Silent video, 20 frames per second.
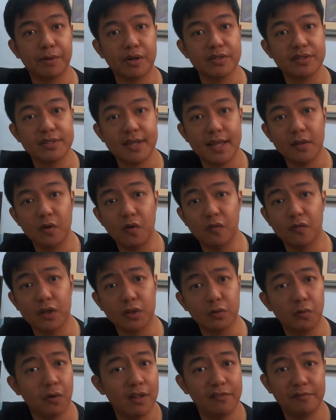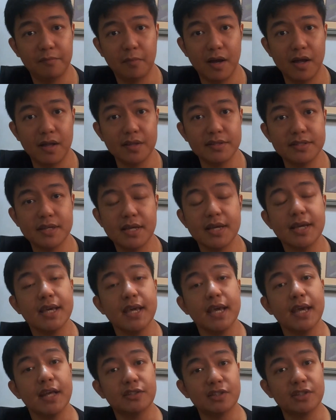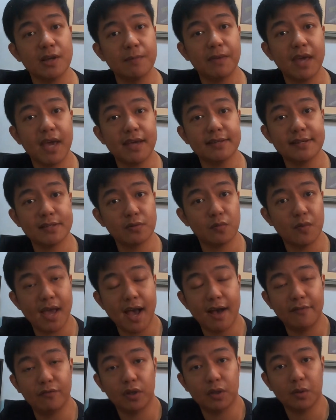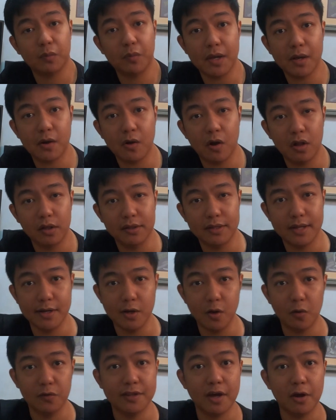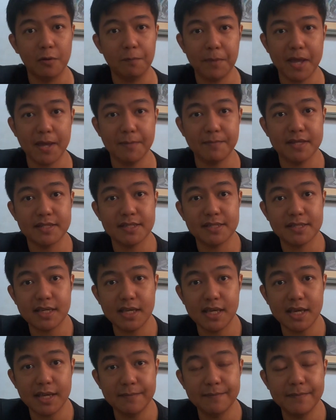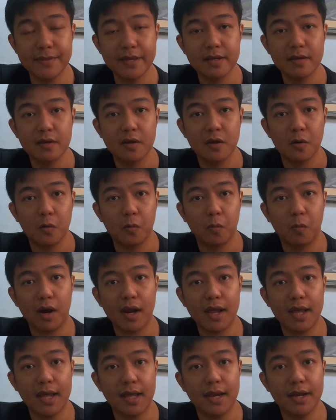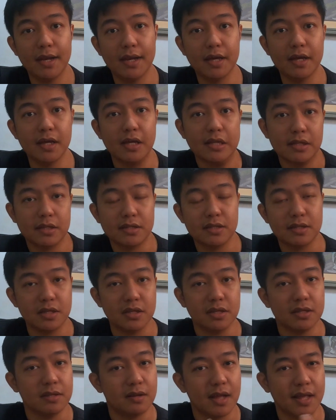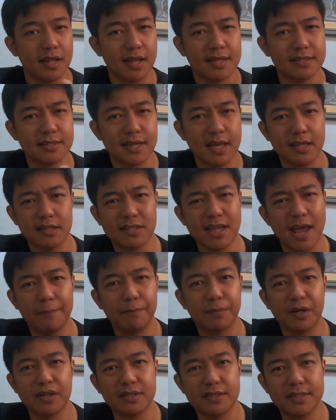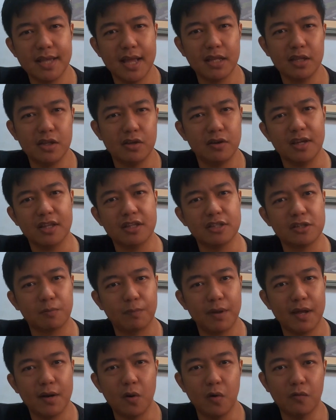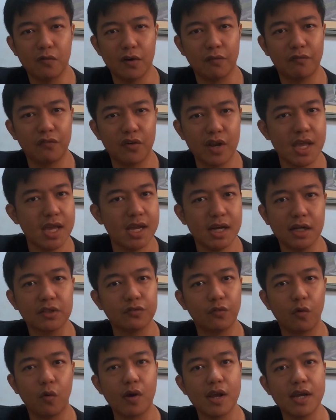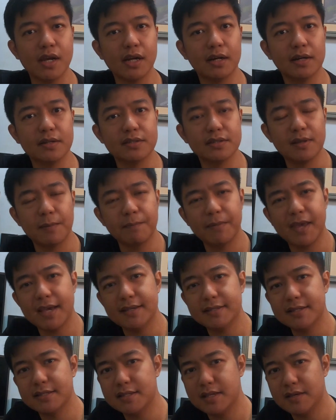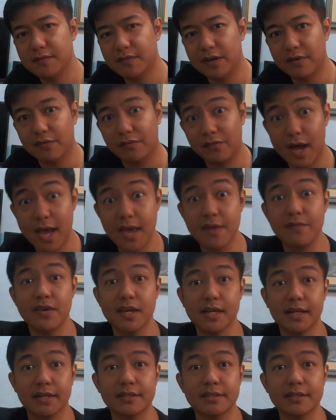10% over 12 months. In some cases, we have what we call the no down payment scheme, wherein let's say 10% you can spread over 3 years, 4 years, some cases even 5